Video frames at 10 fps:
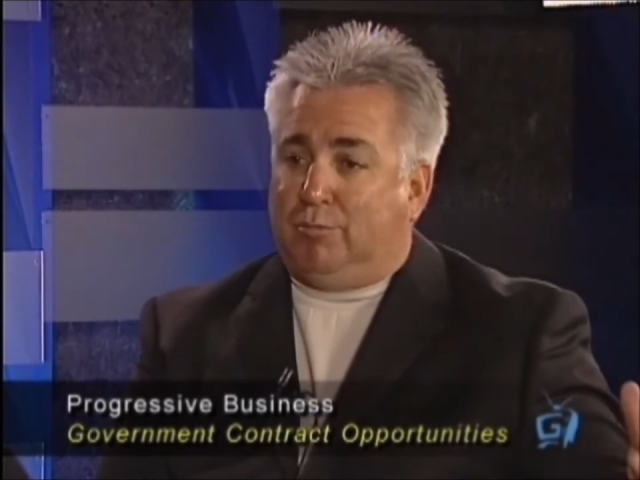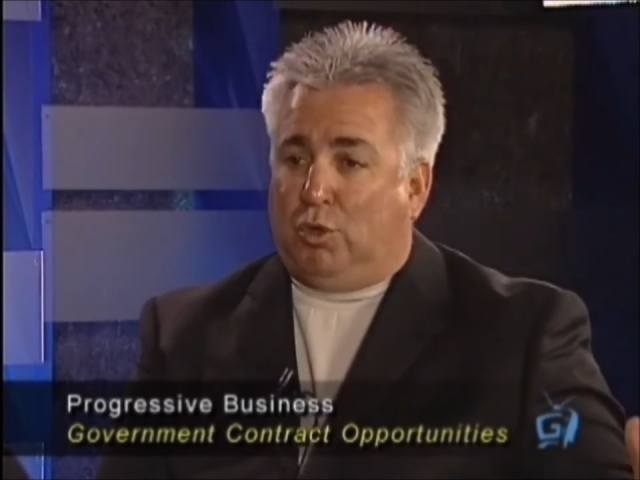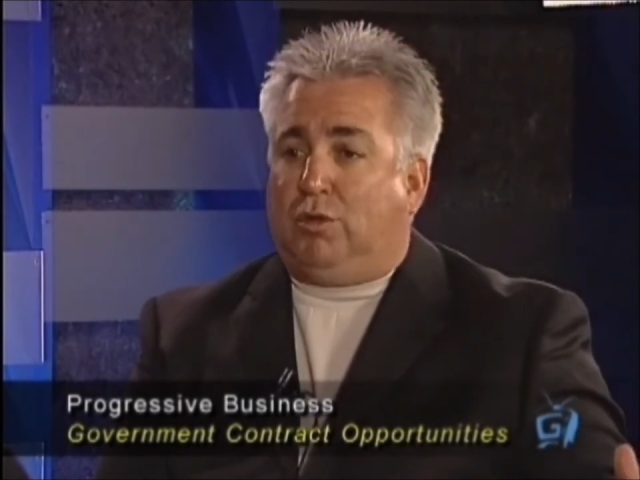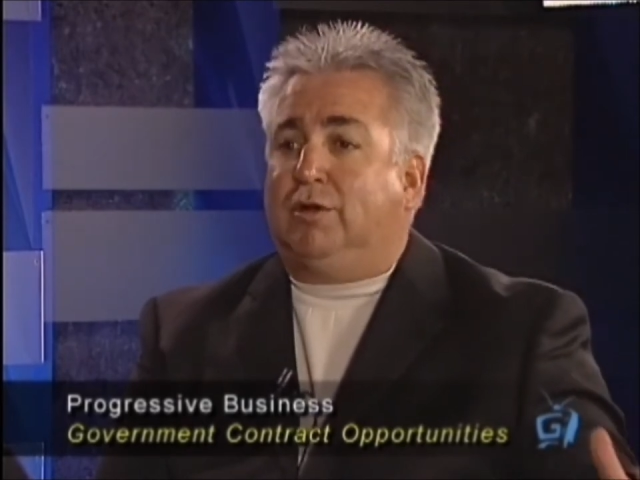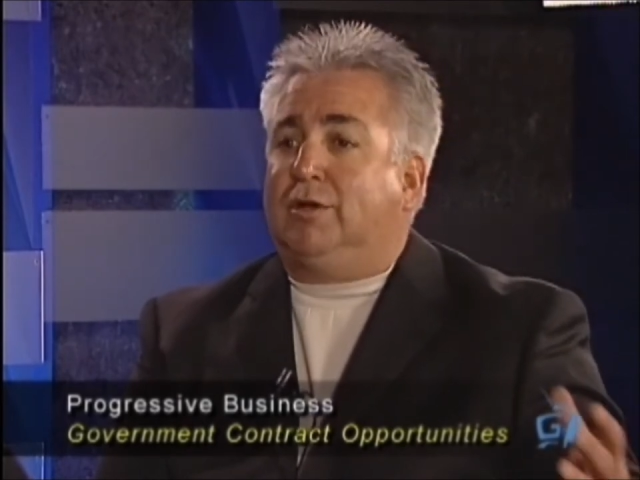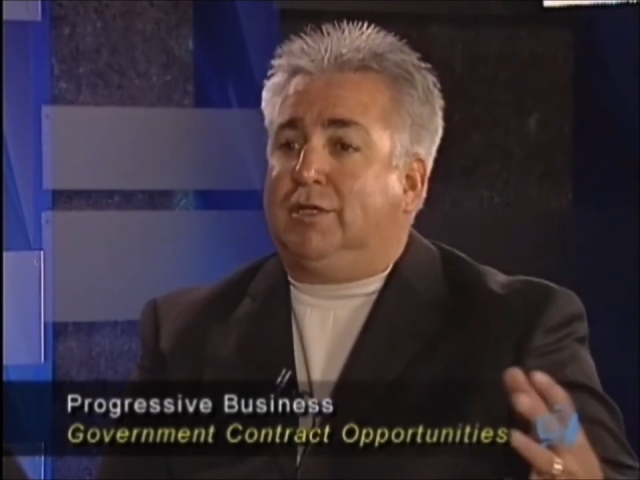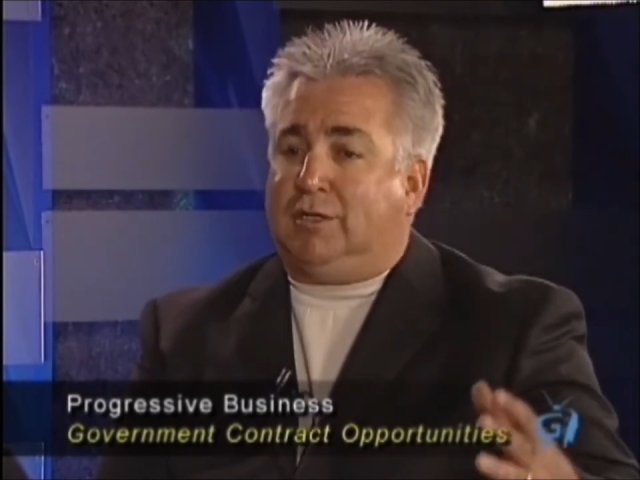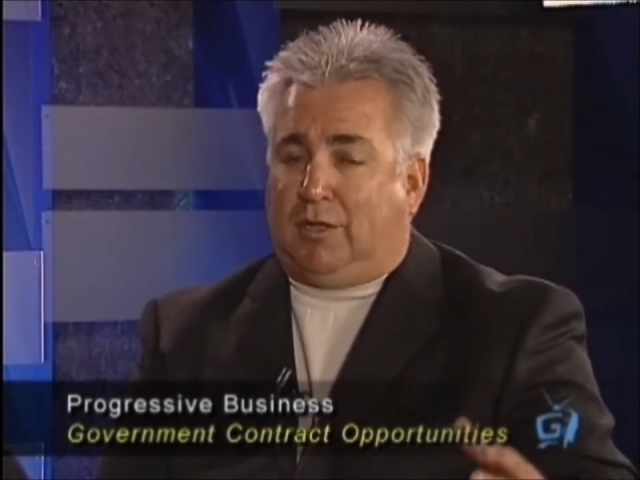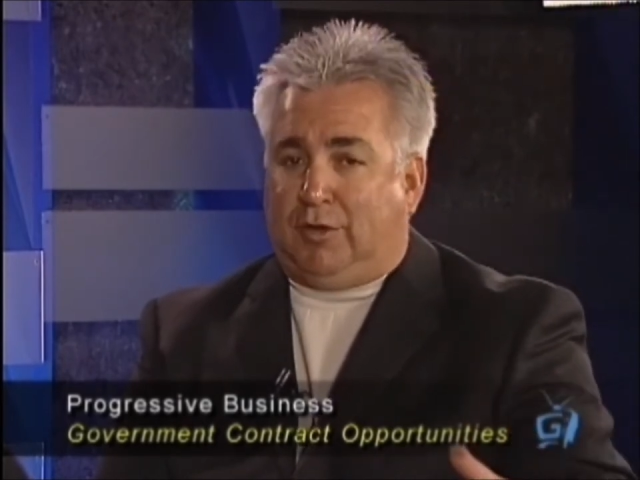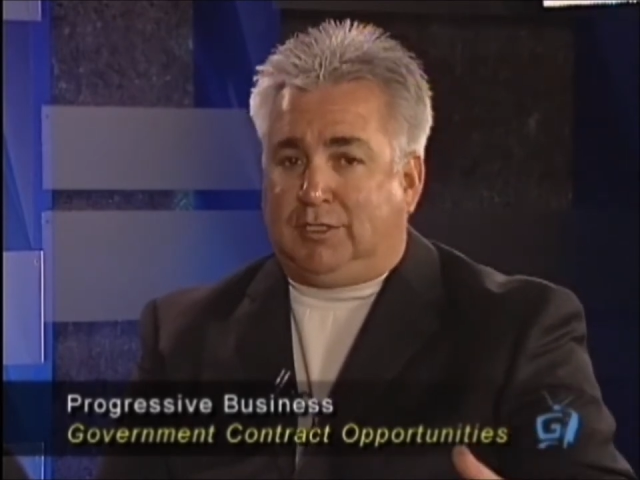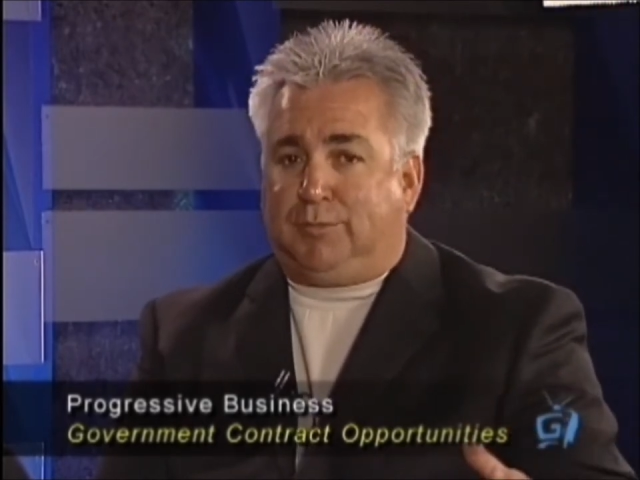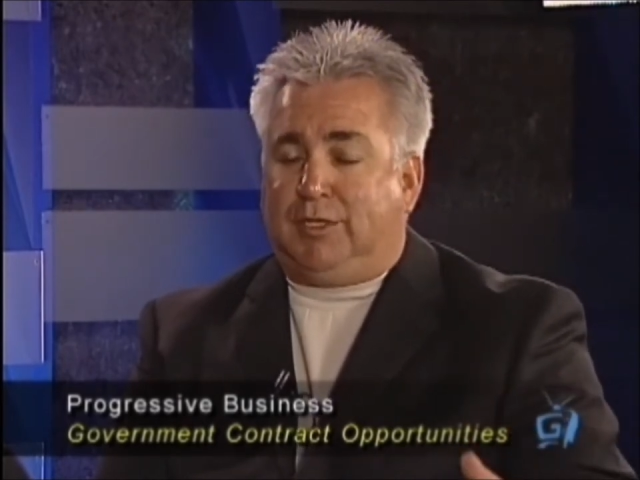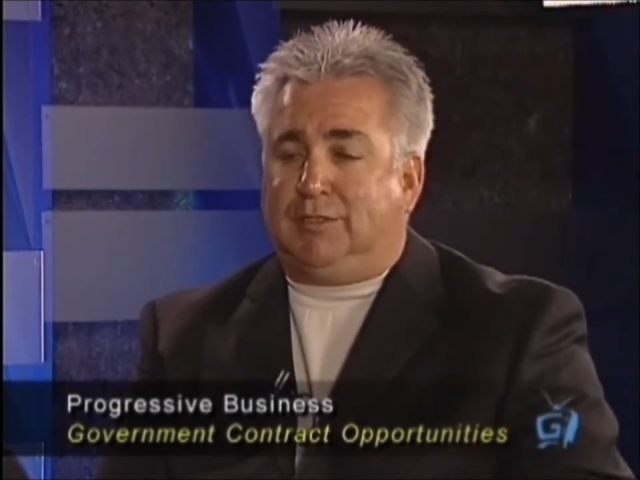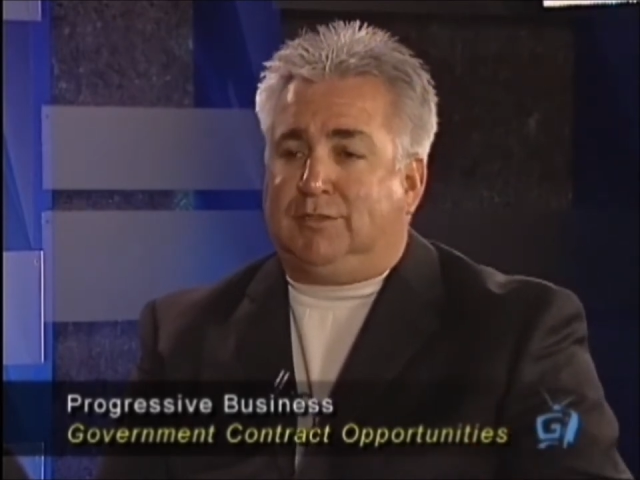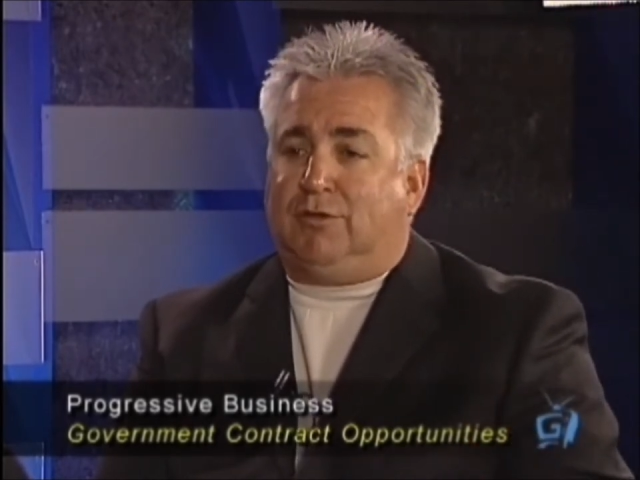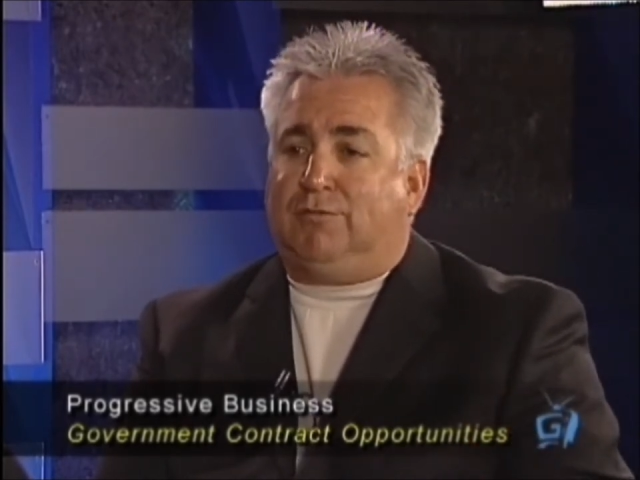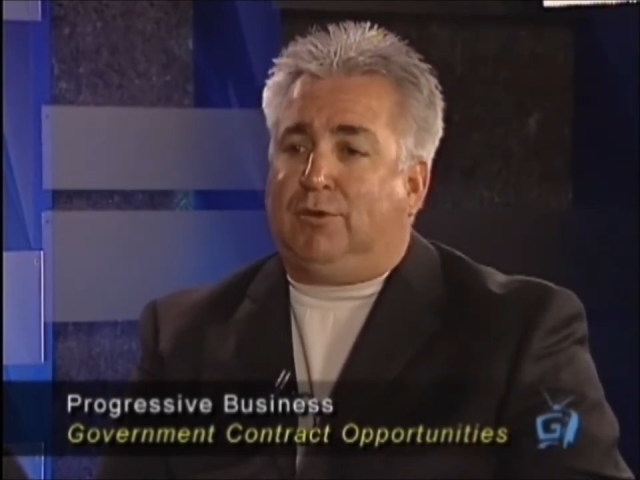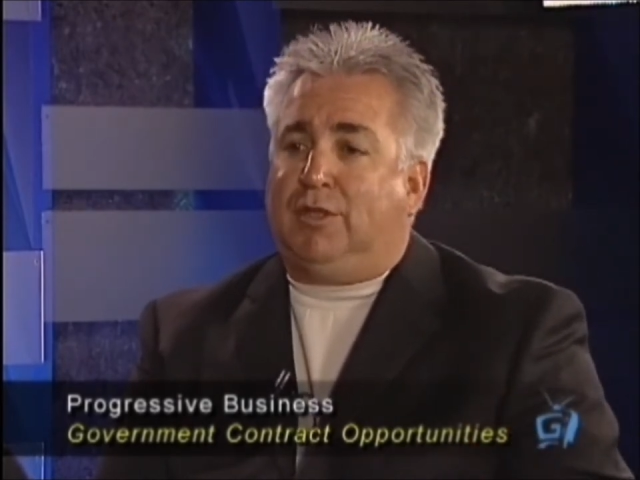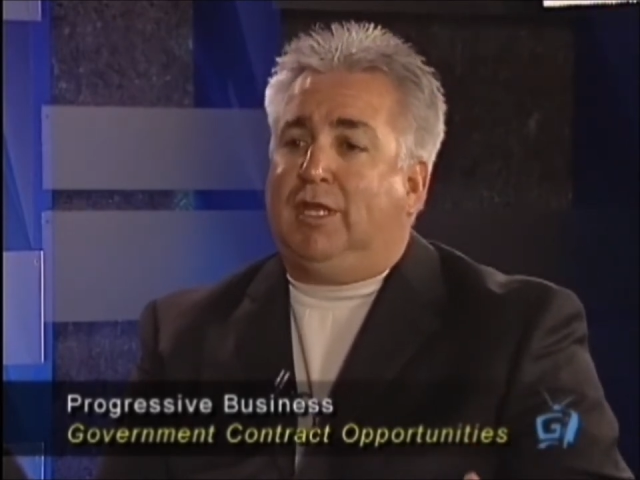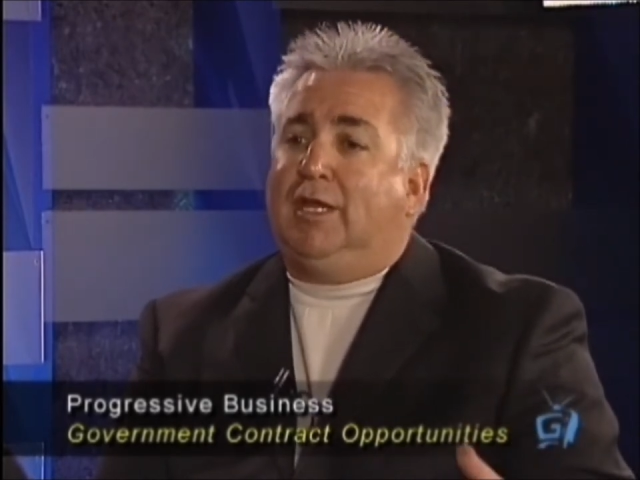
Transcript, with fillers: Boulder and Colorado Springs and so forth,